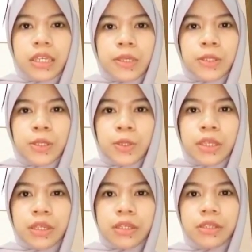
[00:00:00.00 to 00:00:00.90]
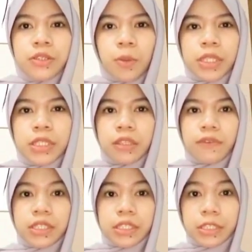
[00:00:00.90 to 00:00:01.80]
into the somatic
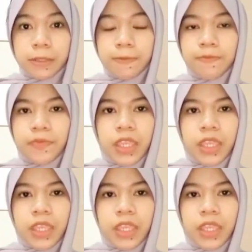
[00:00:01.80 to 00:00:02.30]
nervous system,